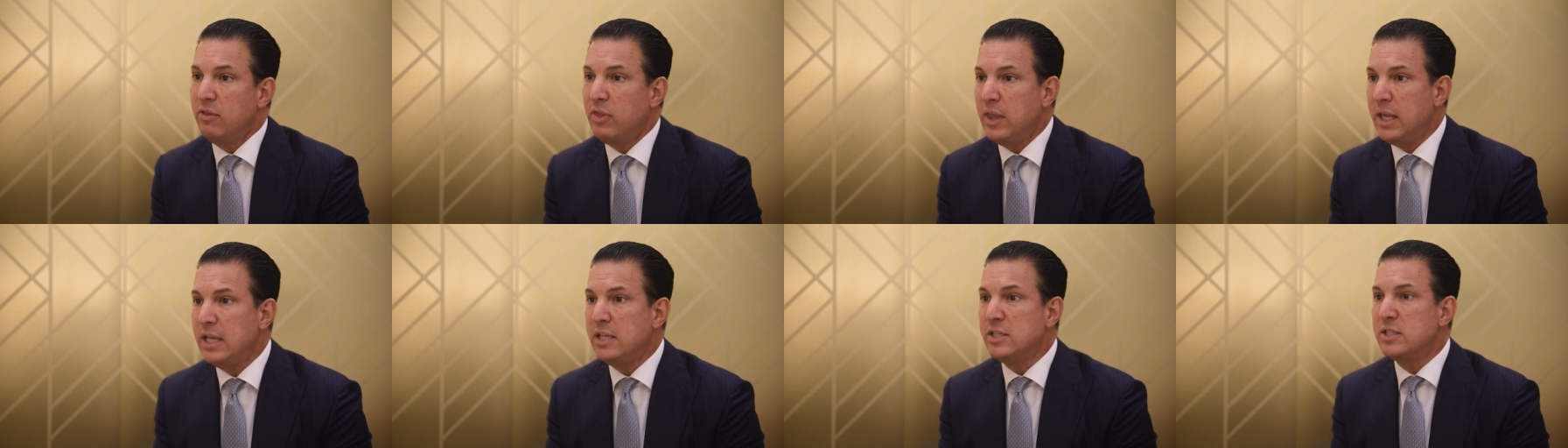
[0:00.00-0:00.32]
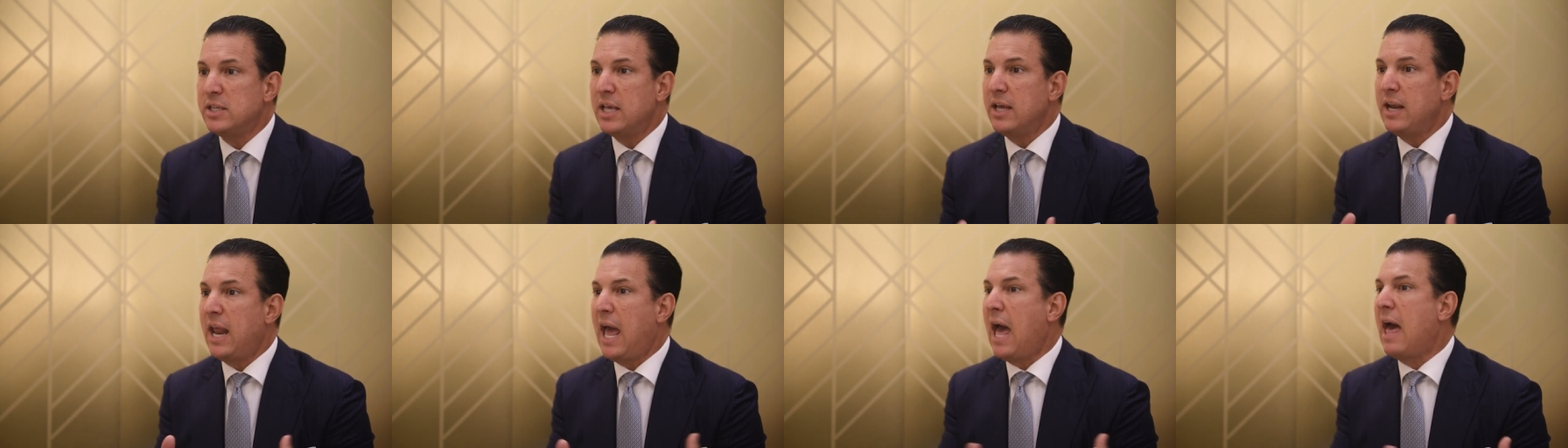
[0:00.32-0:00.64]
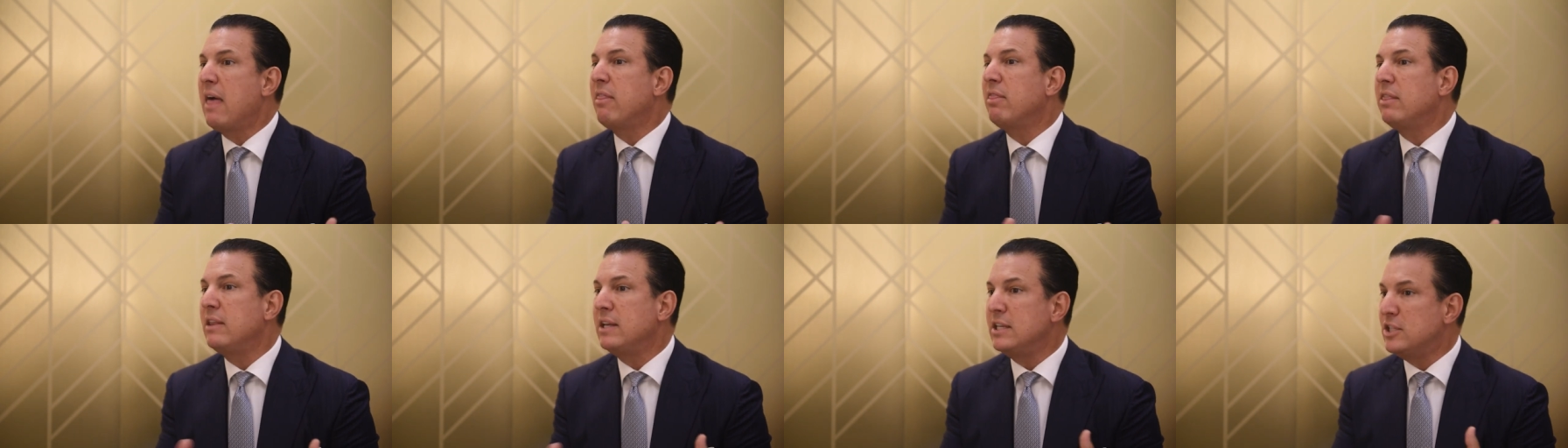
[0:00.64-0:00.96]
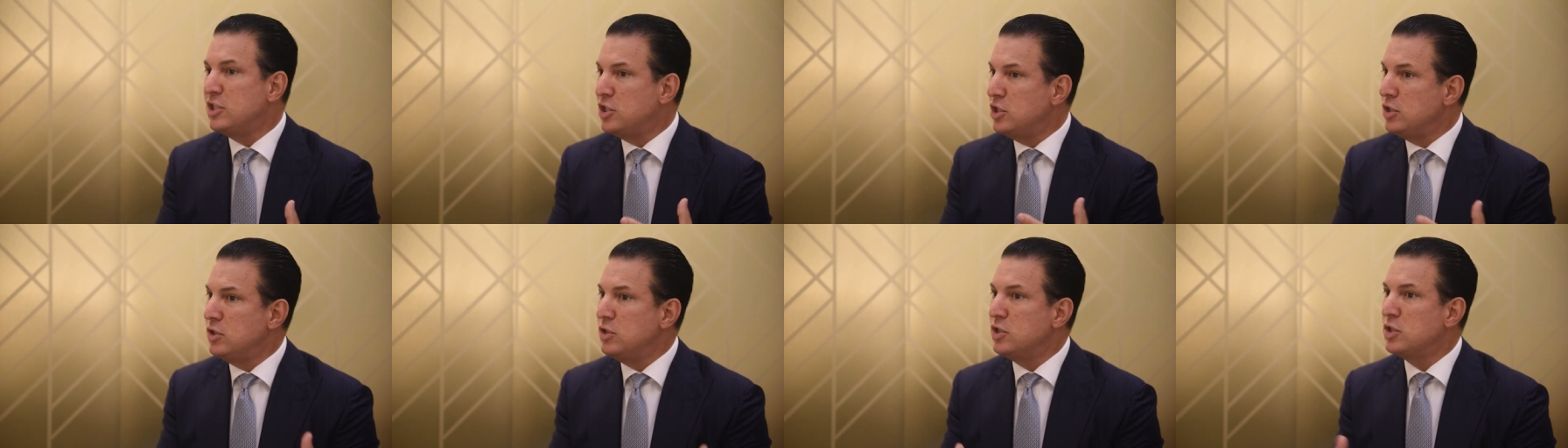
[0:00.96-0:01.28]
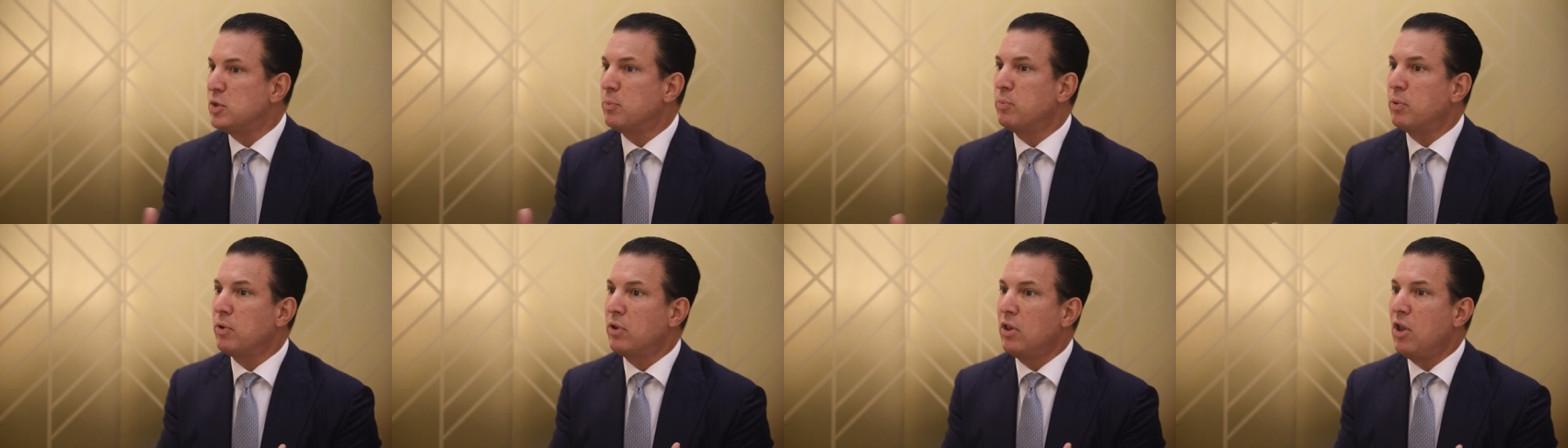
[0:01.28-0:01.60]
things that athletes use to
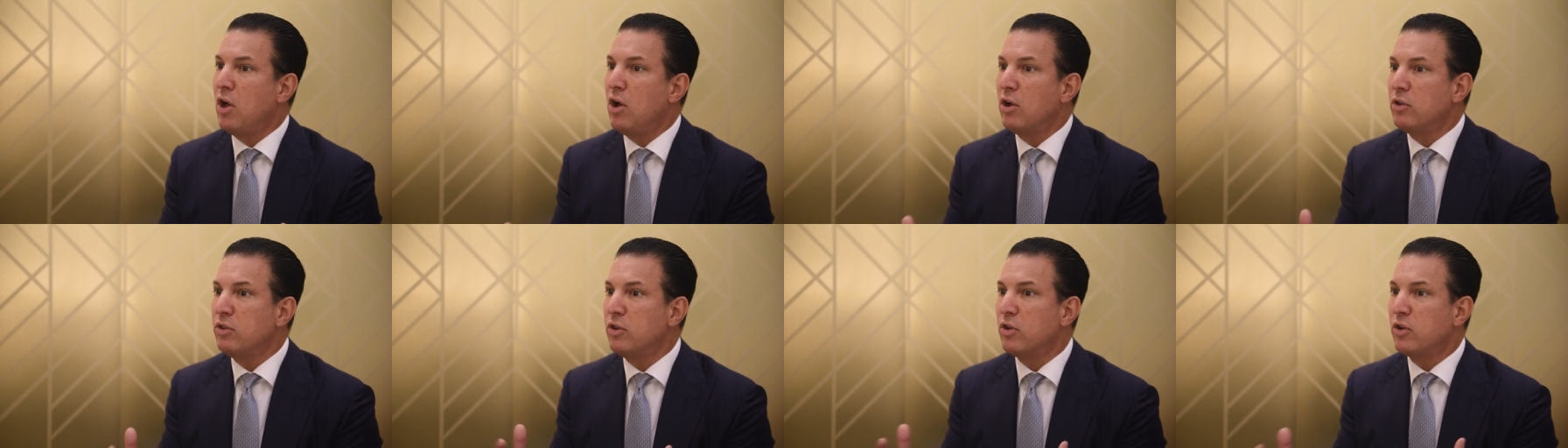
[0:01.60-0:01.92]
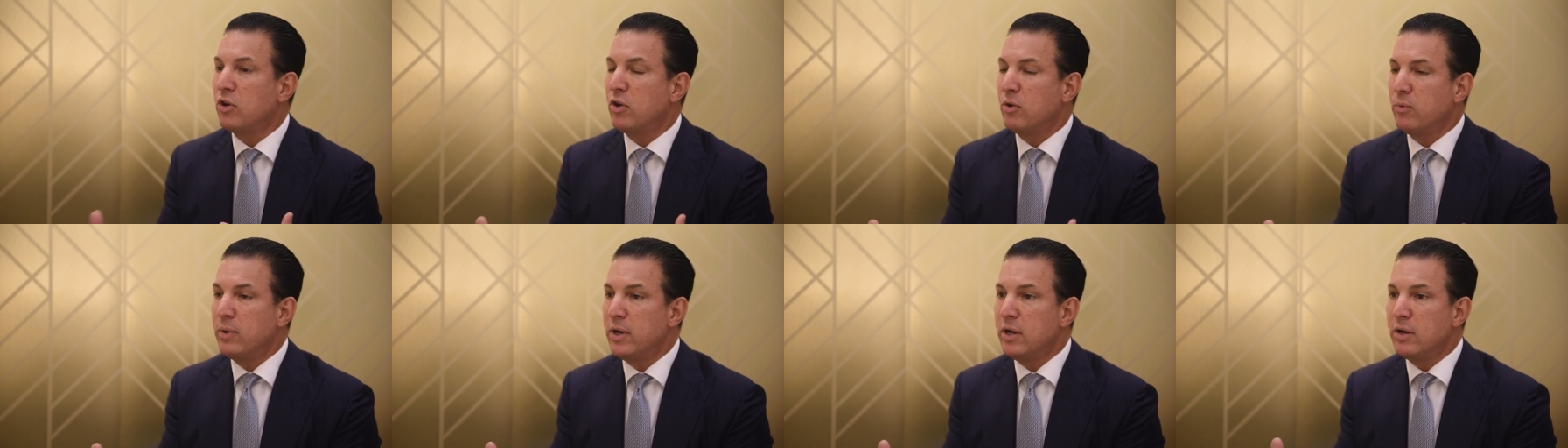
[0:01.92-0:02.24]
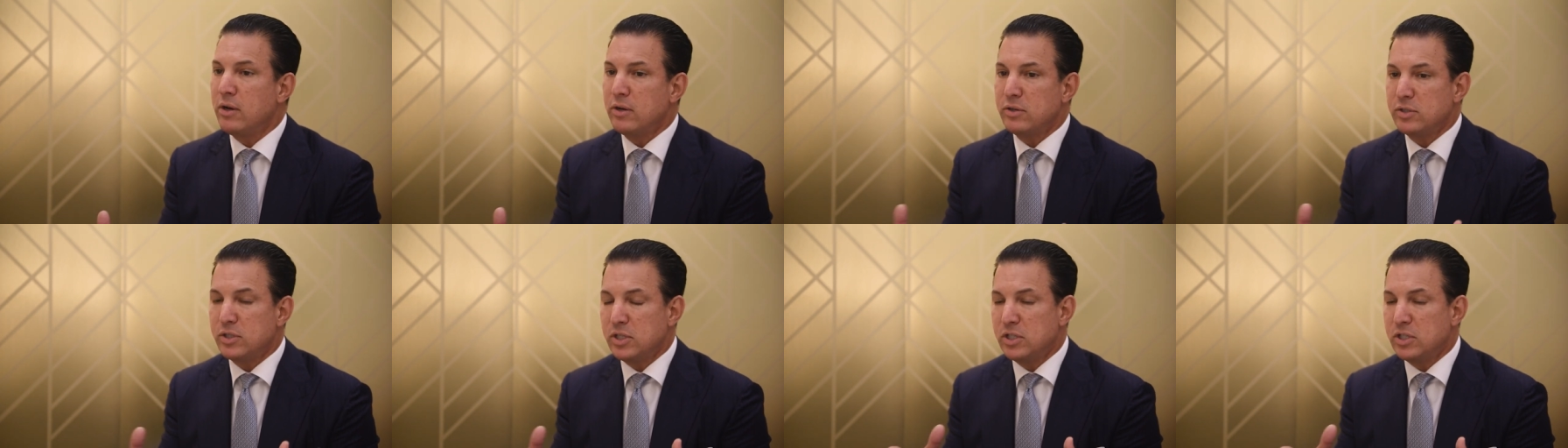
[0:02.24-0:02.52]
prolong their careers.